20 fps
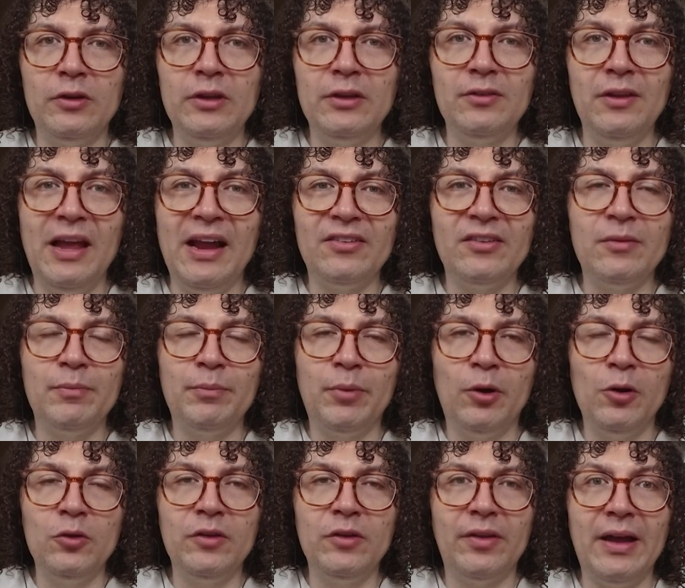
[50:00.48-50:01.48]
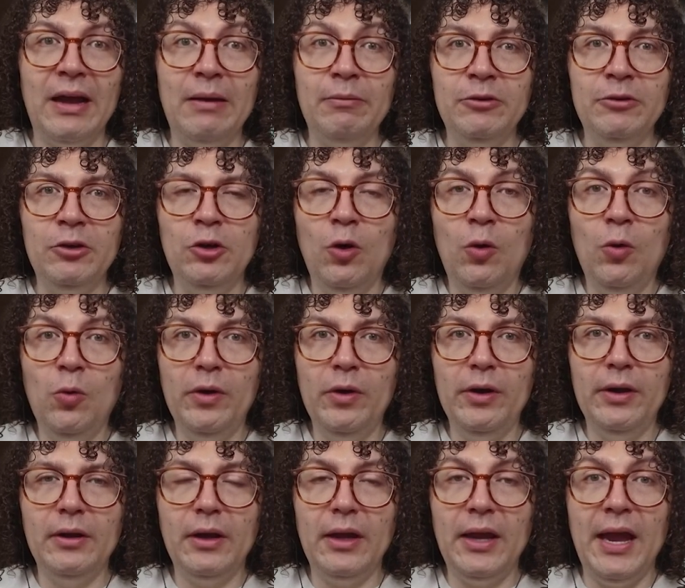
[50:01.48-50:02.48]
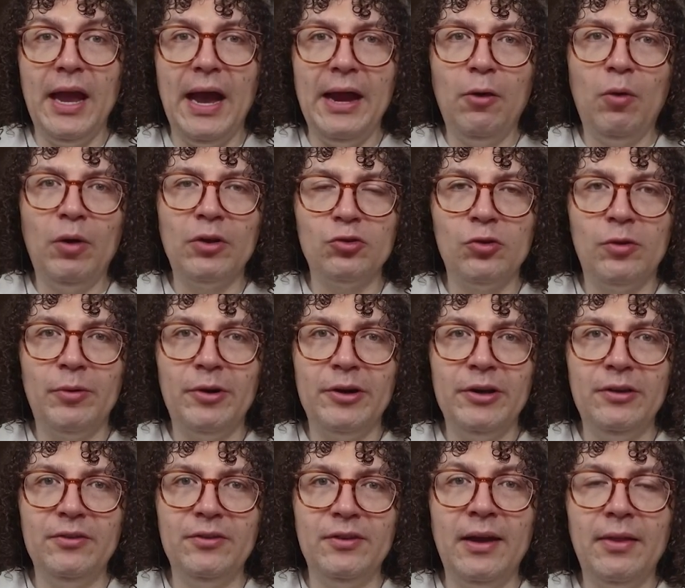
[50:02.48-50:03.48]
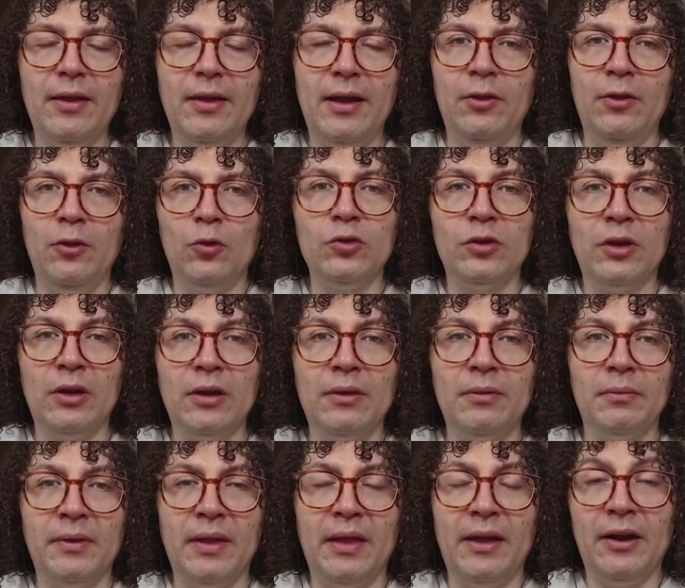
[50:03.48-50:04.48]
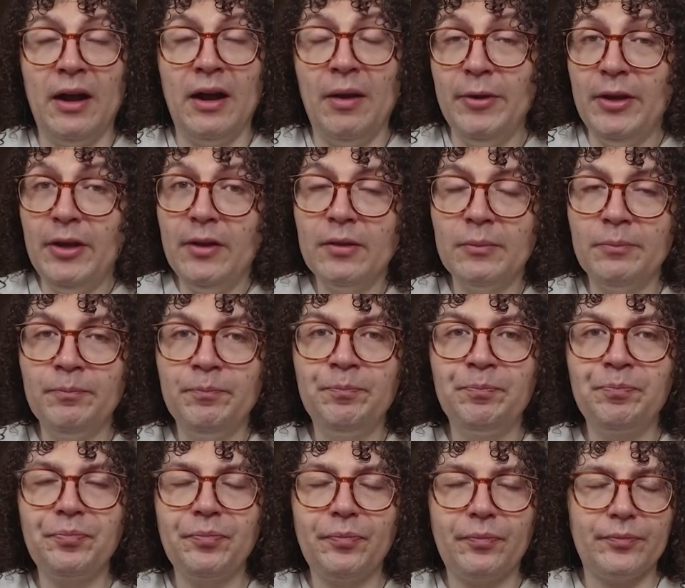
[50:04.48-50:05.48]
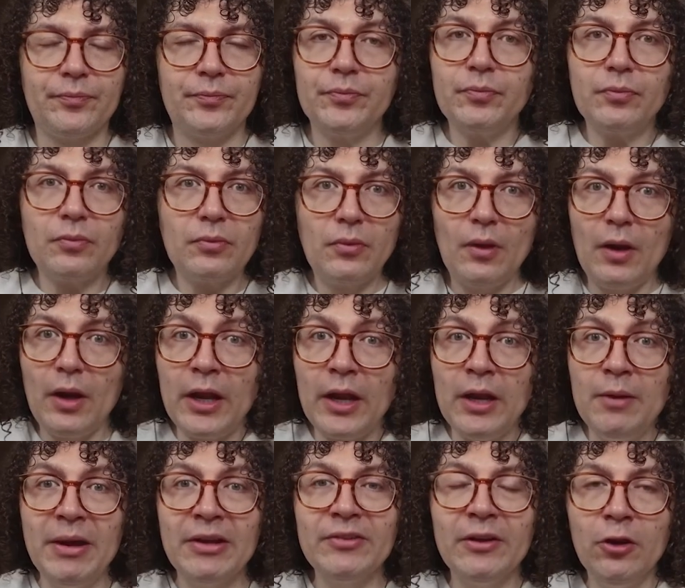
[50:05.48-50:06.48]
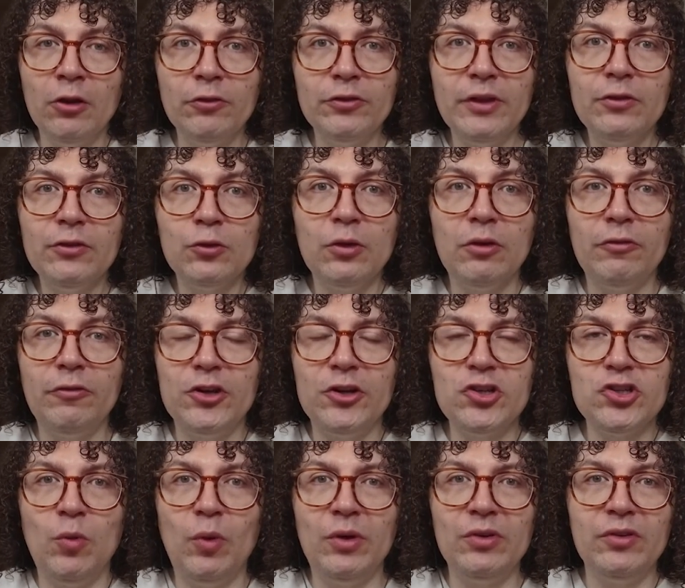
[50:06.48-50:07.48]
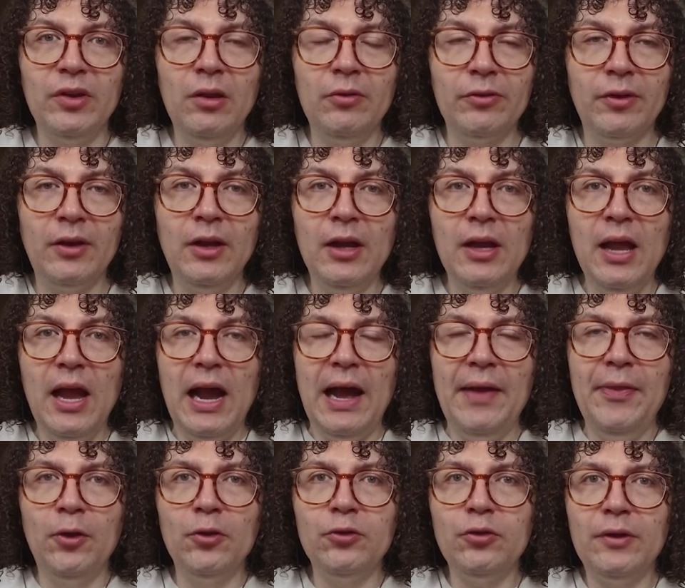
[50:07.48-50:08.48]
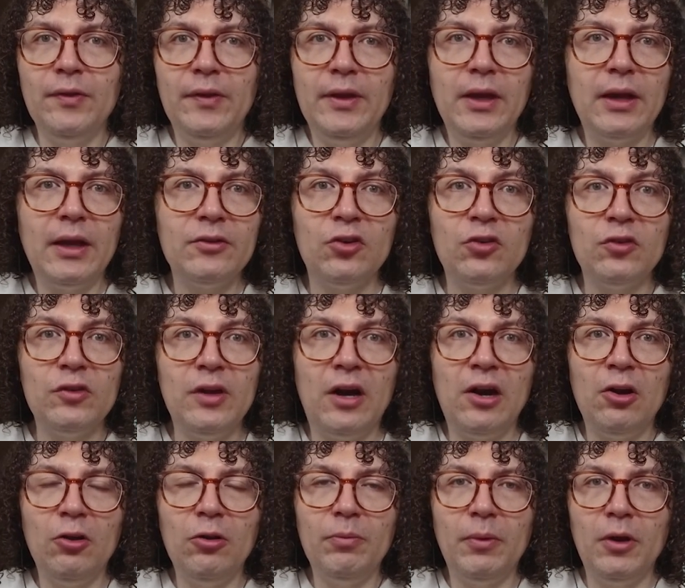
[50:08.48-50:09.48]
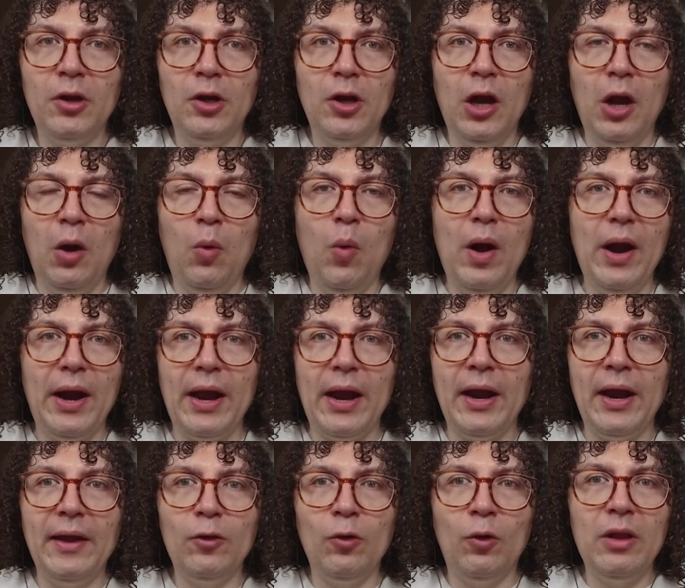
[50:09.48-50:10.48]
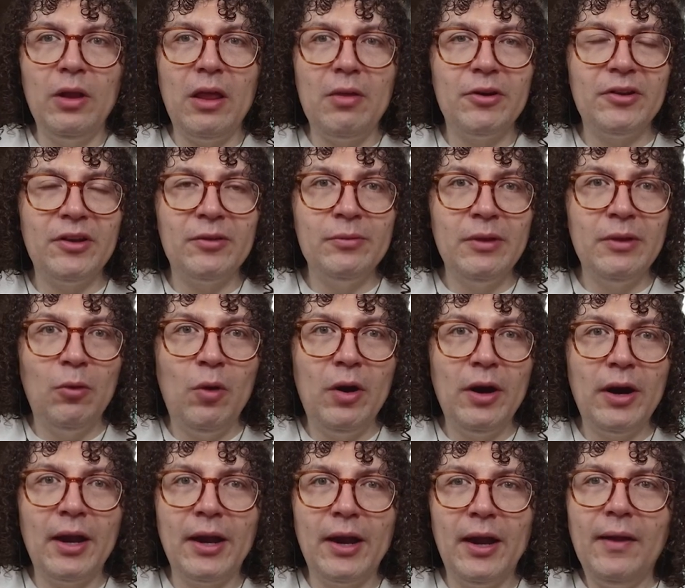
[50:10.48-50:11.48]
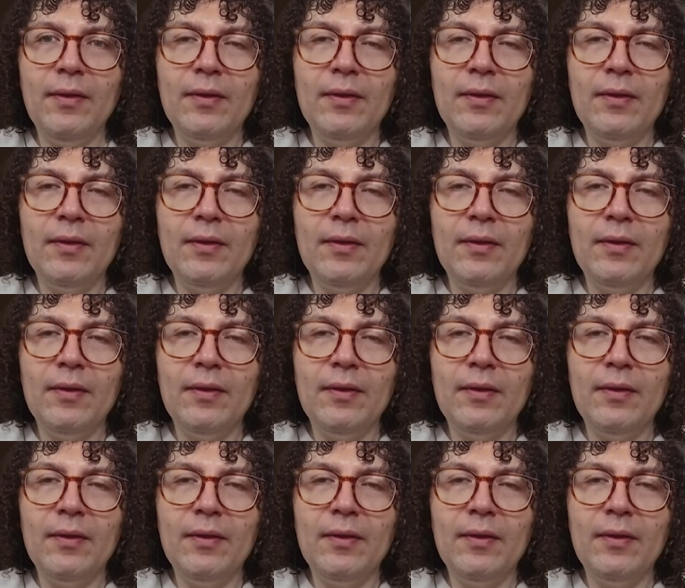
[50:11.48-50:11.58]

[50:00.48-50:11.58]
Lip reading: legacy products that have no AI whatsoever inside and those that are having it. It makes a lot of sense to differentiate oneself. And also, I think as a startup, one can get all the advertisement that one can get.